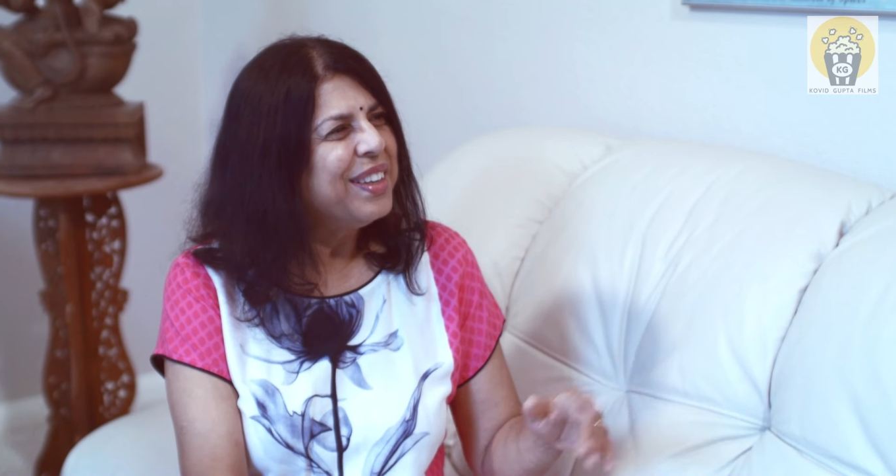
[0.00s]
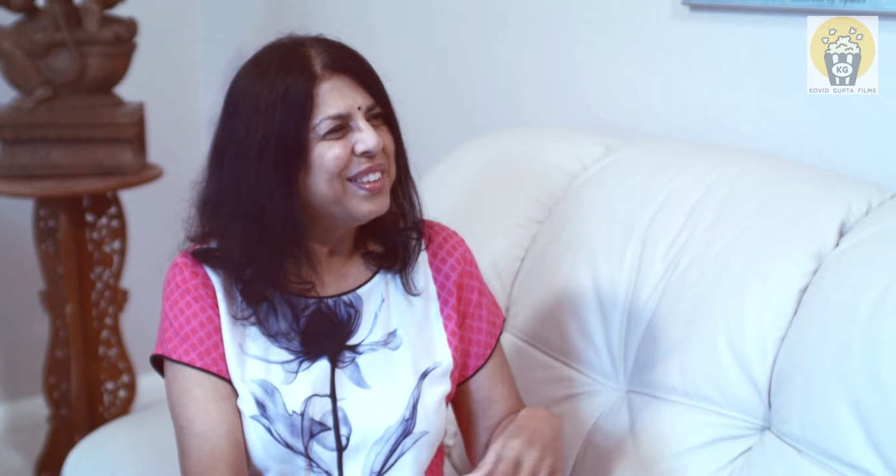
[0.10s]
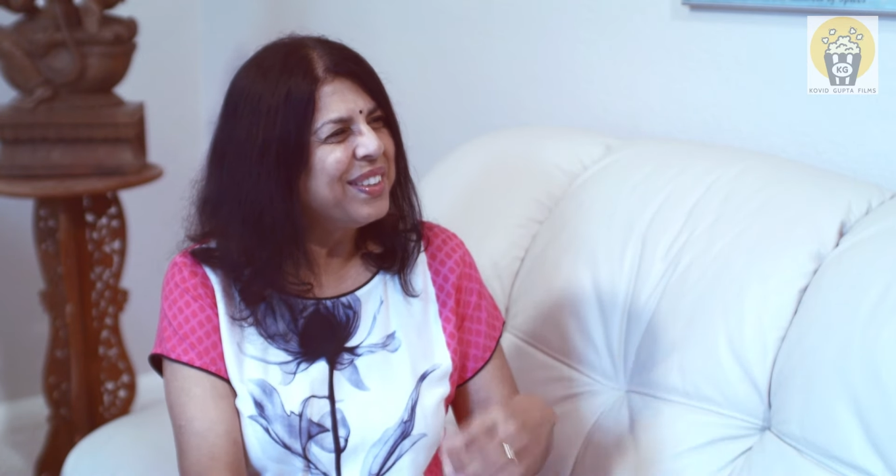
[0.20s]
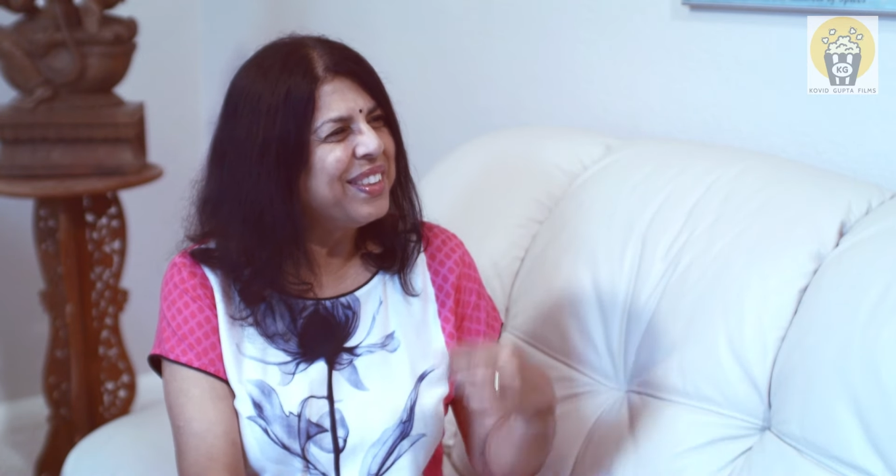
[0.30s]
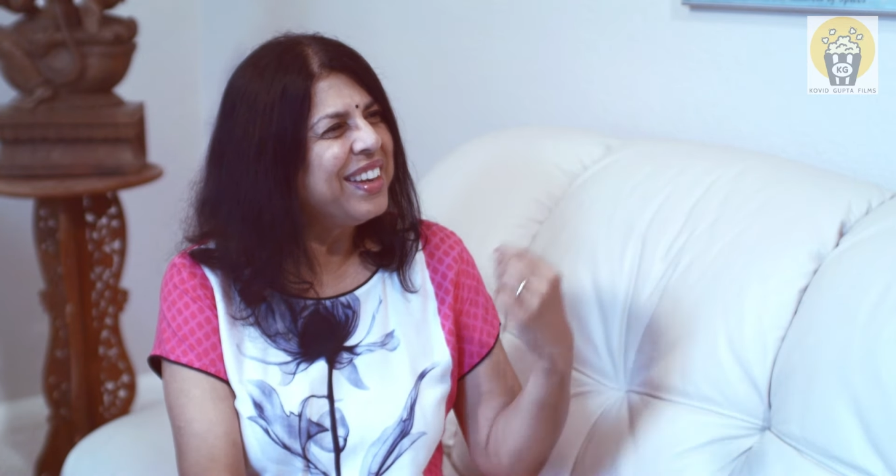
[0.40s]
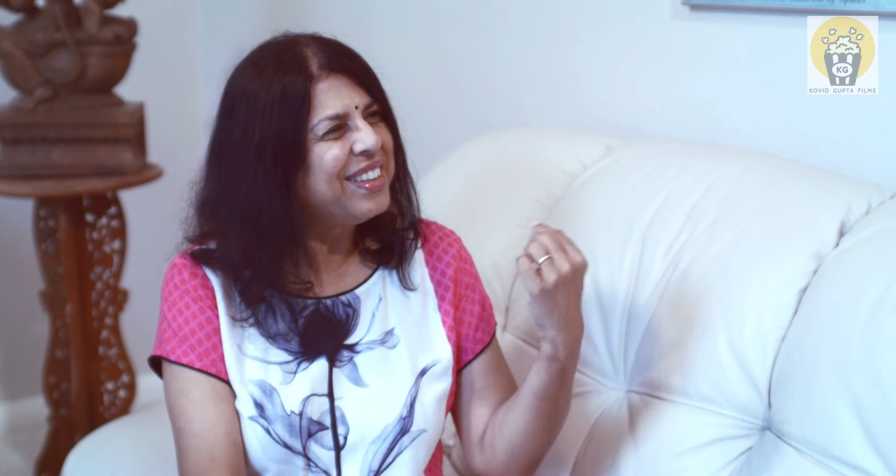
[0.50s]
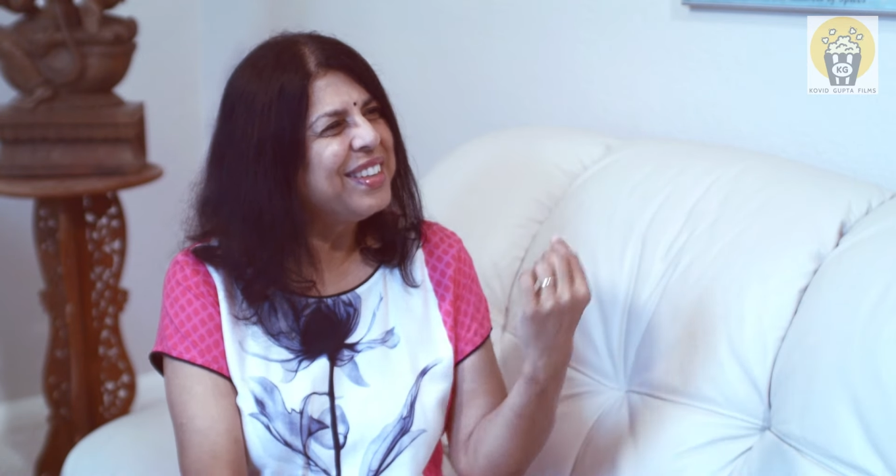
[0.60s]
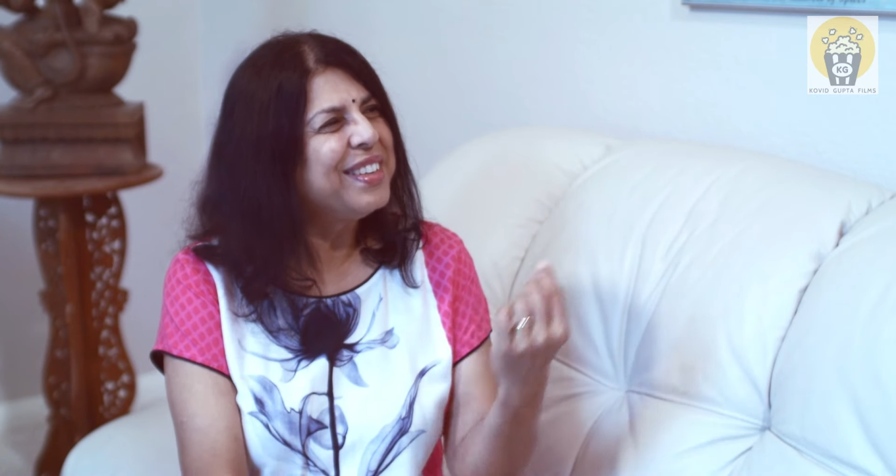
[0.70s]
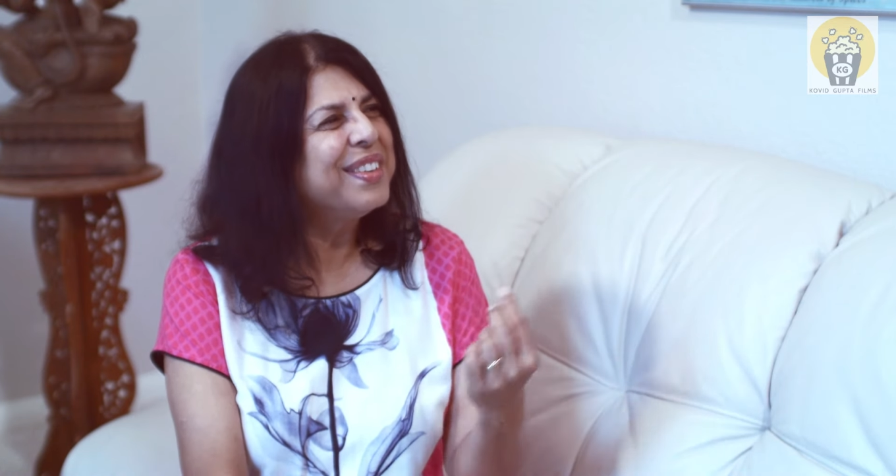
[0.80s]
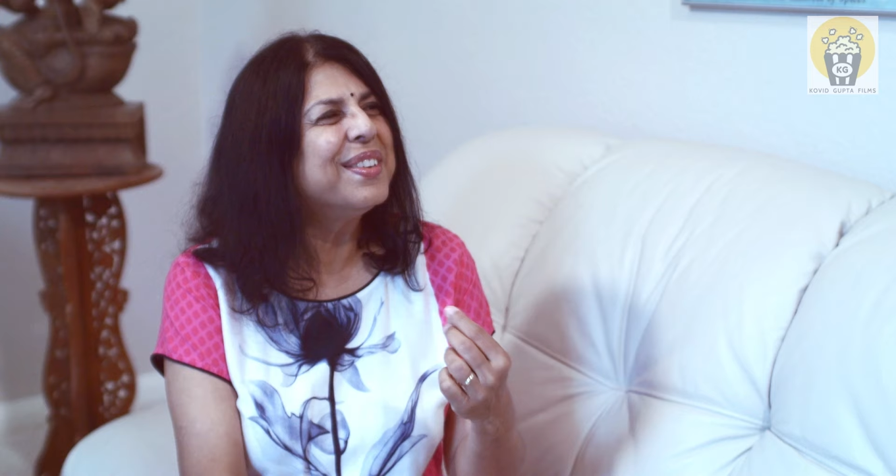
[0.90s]
So then
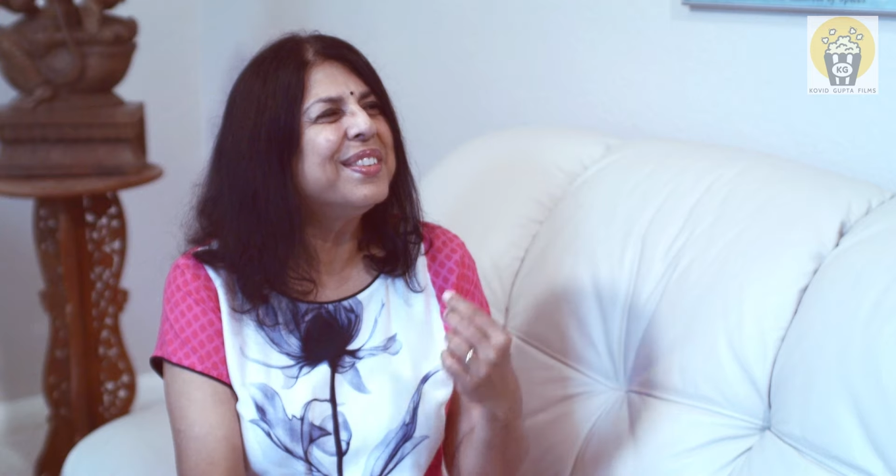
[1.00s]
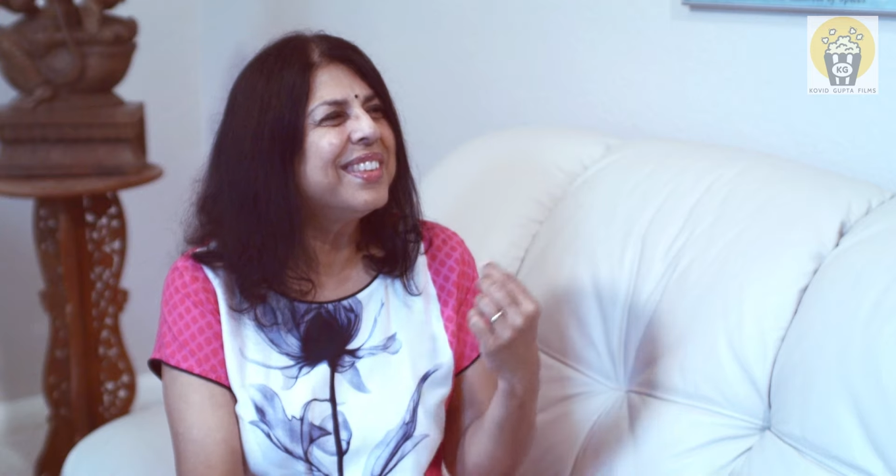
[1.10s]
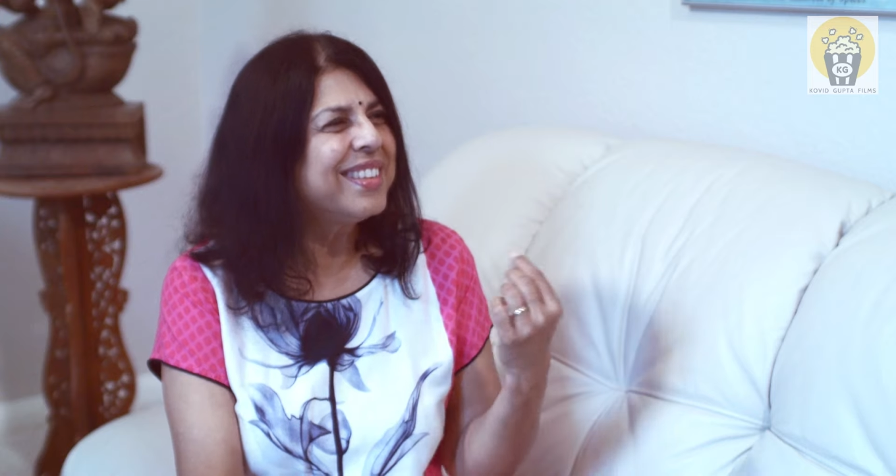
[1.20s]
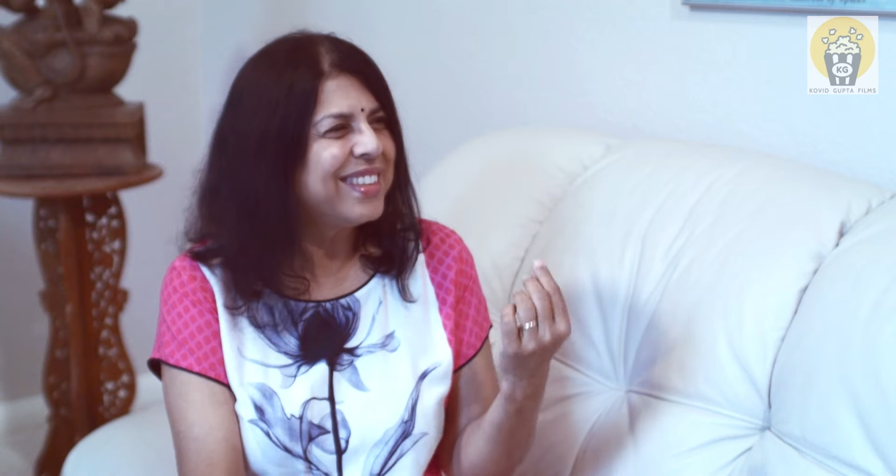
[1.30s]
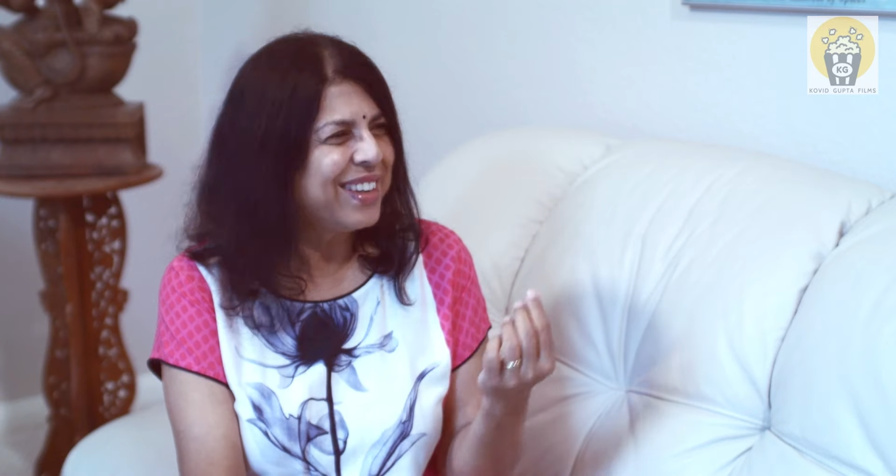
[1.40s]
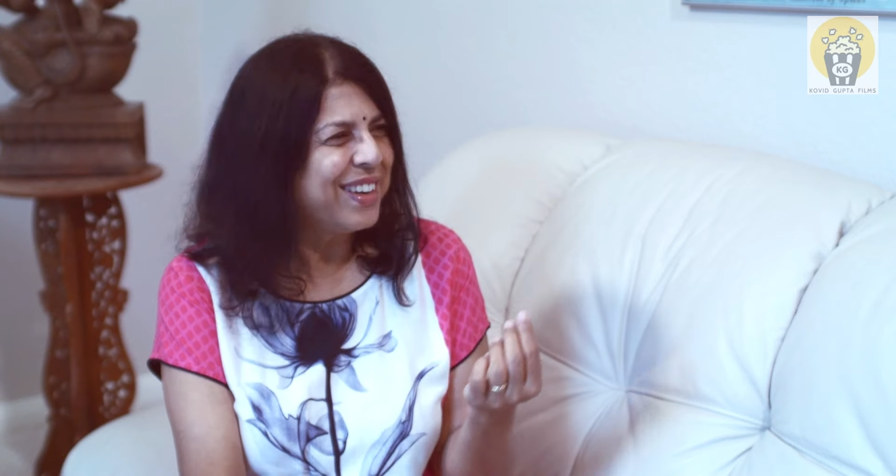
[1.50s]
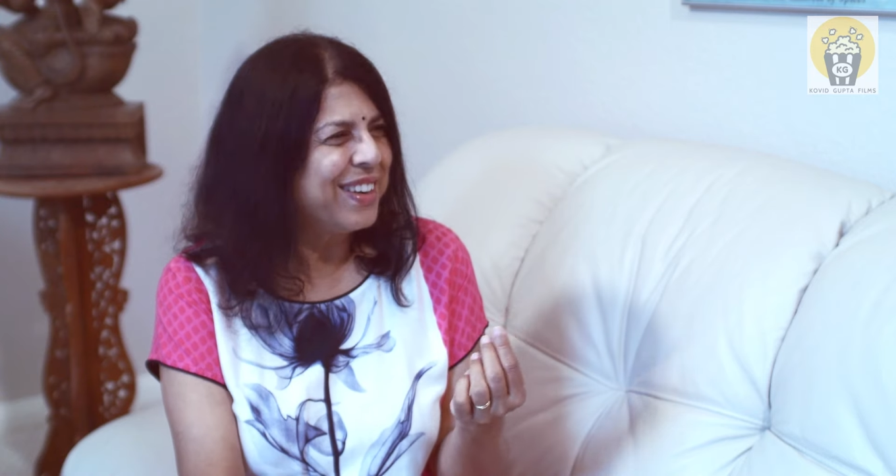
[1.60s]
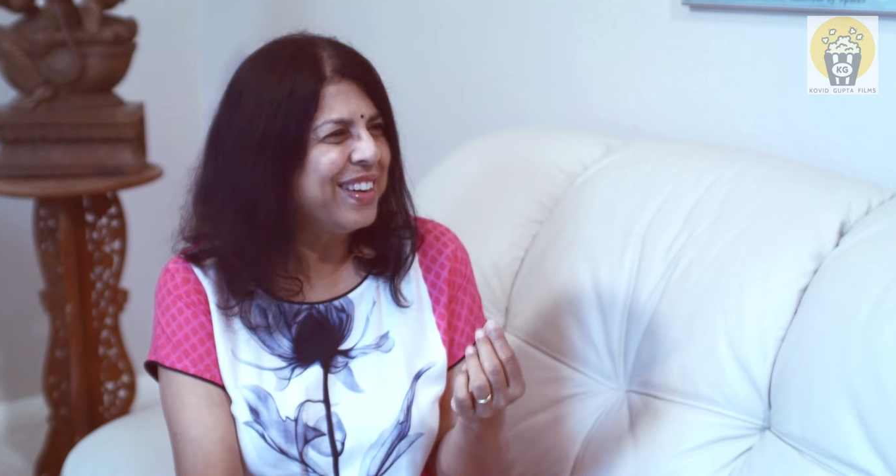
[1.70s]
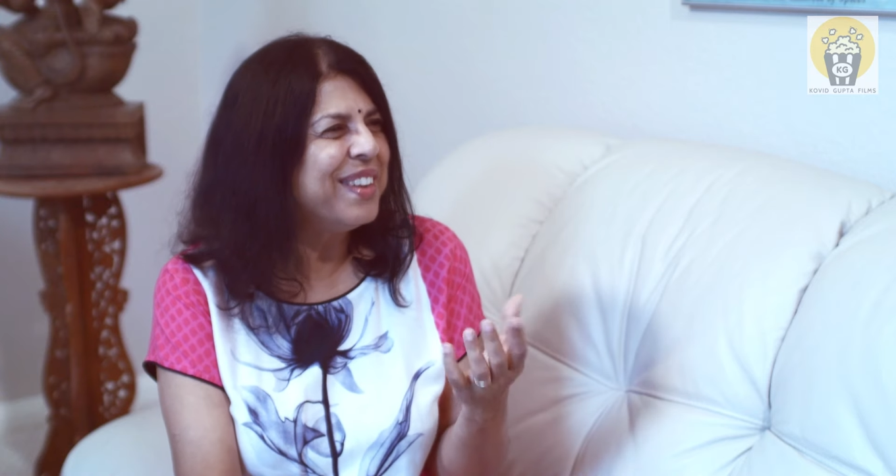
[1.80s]
she uses her